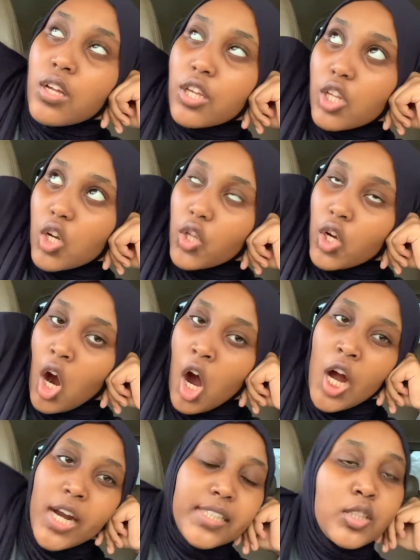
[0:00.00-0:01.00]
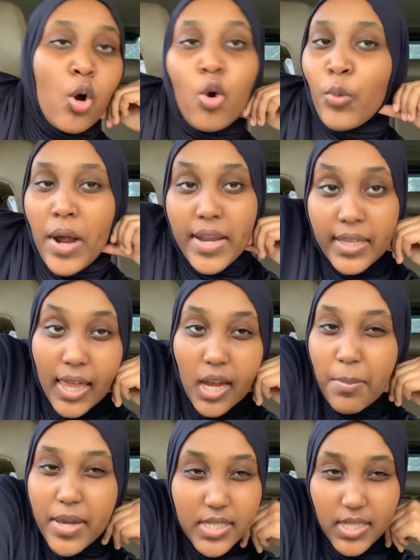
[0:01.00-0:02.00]
you know, the car is already like
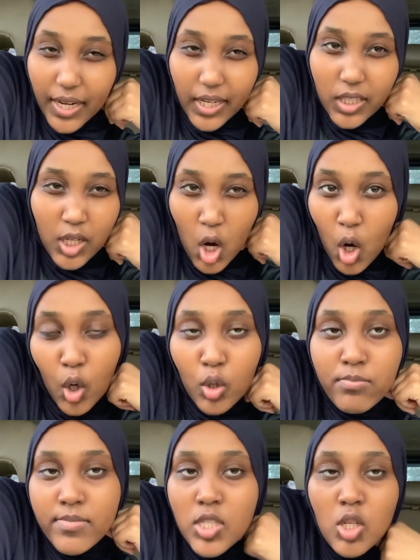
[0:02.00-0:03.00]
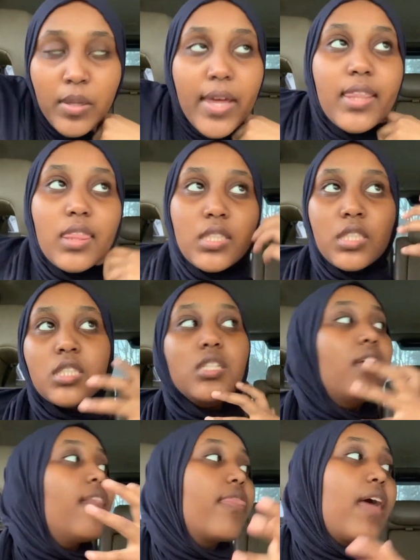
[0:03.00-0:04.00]
my second home, so like this
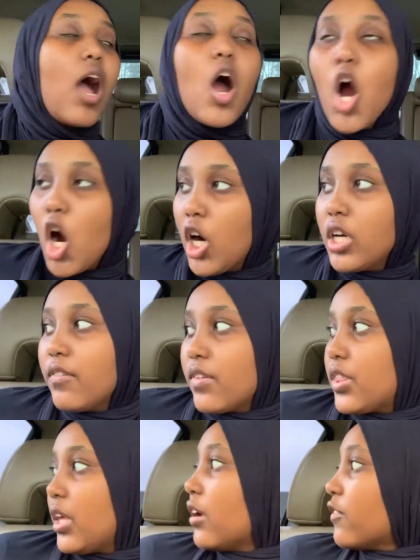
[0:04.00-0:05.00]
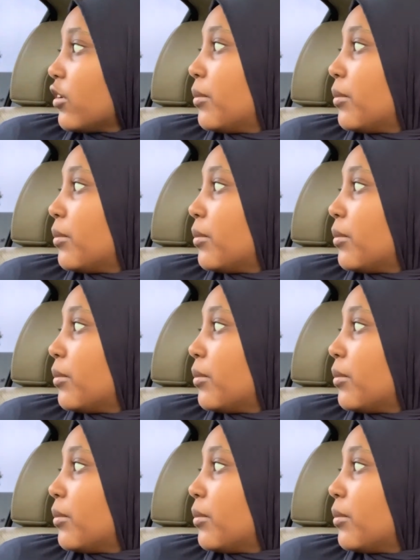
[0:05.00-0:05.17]
isn't that hard of a thing for